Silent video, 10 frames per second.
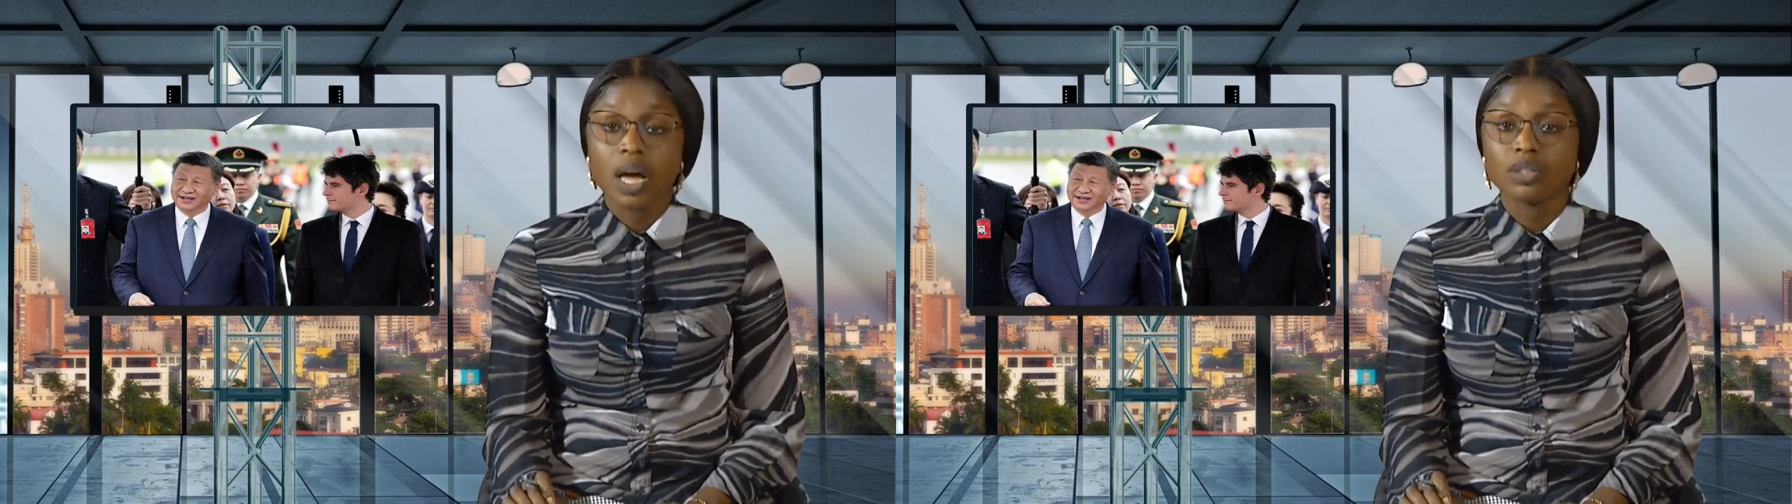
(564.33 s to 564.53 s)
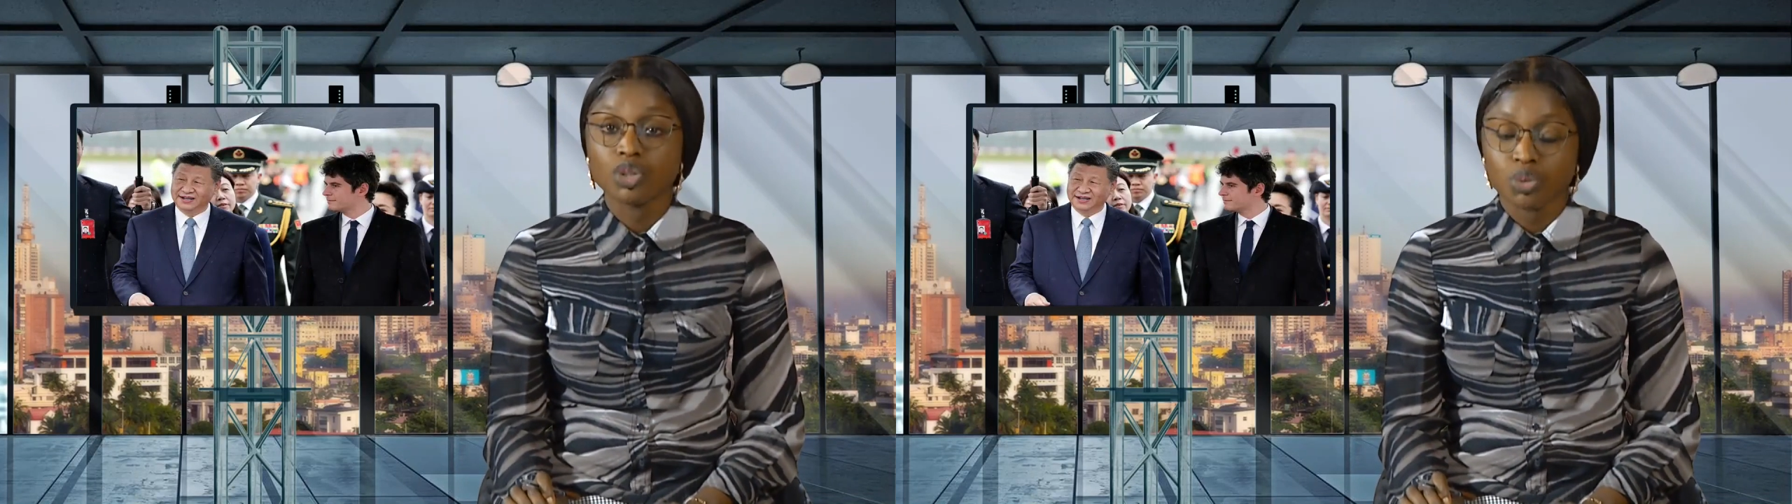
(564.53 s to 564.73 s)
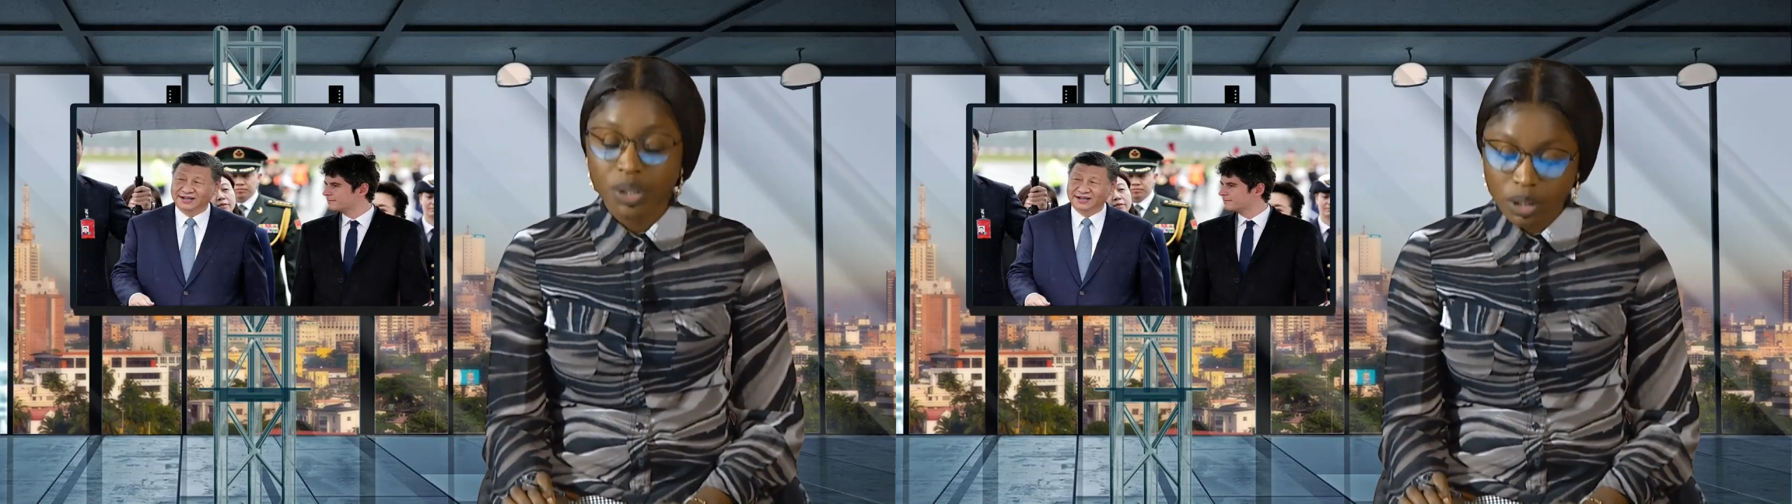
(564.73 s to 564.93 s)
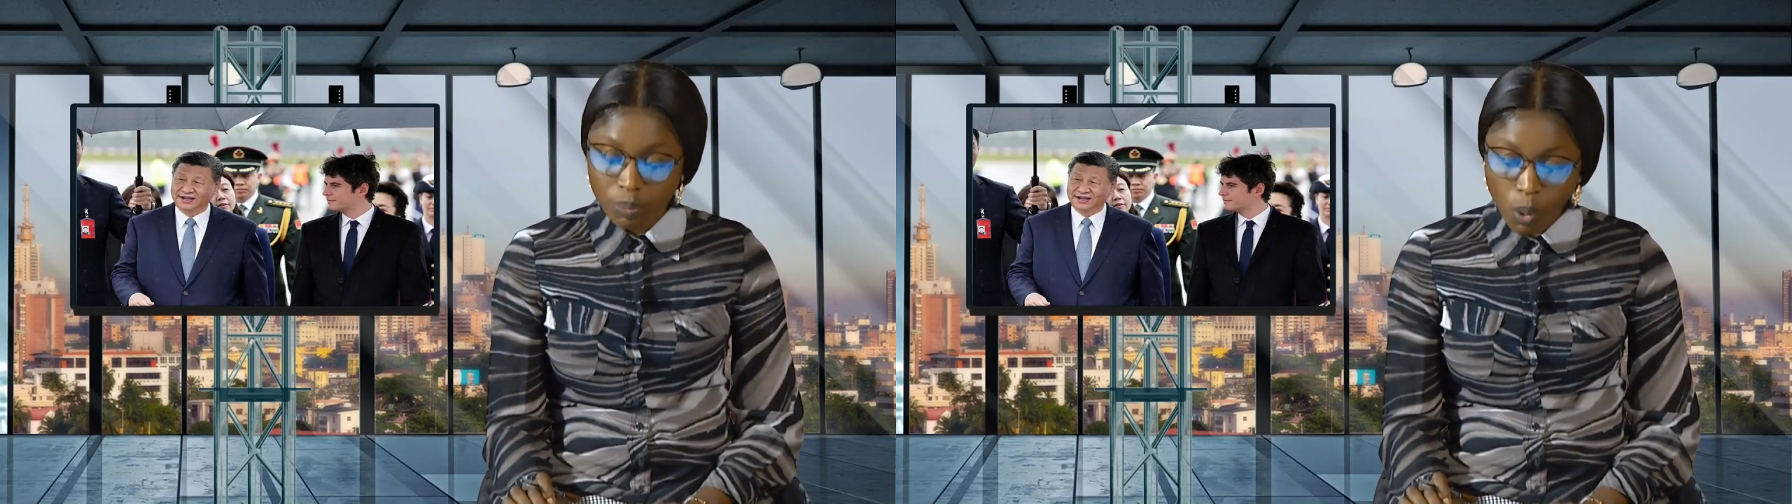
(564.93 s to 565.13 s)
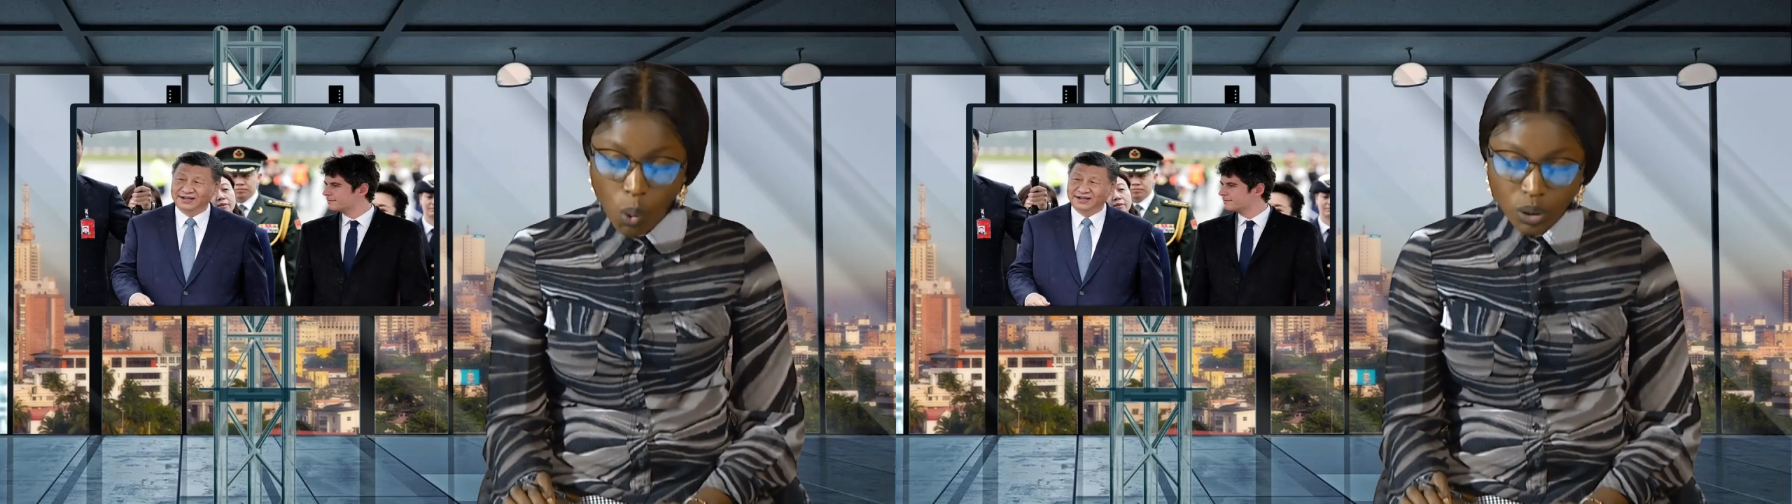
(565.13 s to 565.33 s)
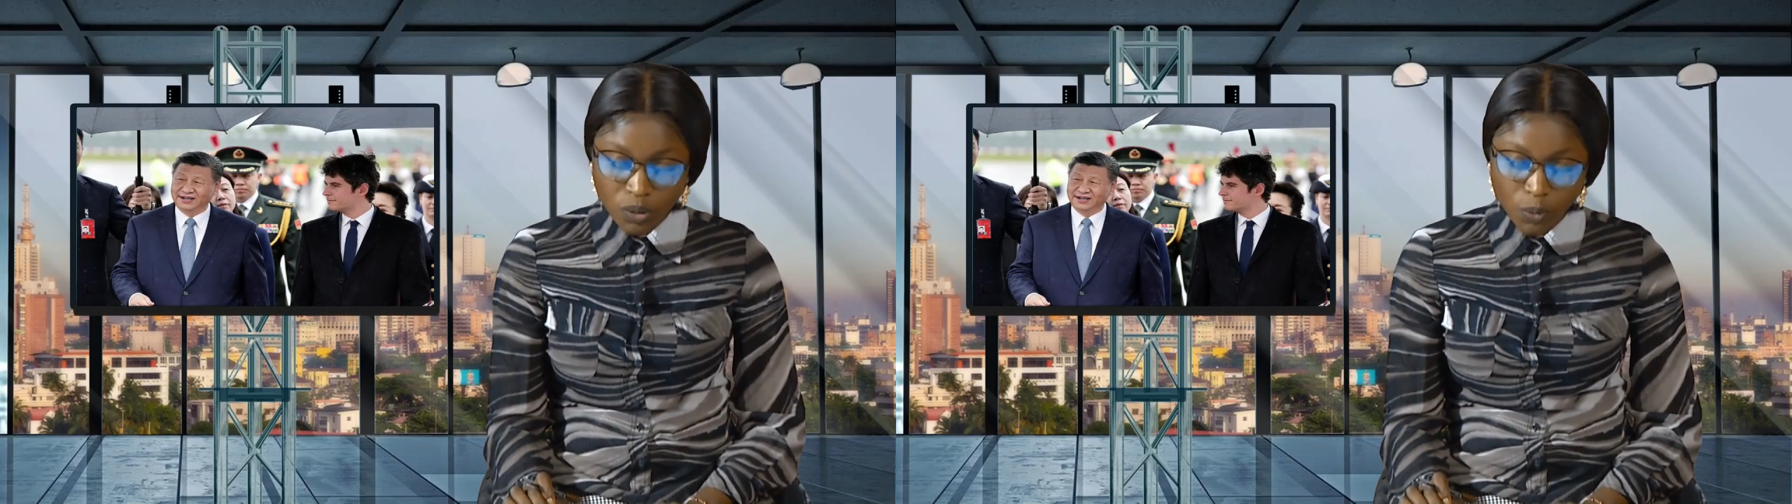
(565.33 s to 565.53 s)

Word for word: country's support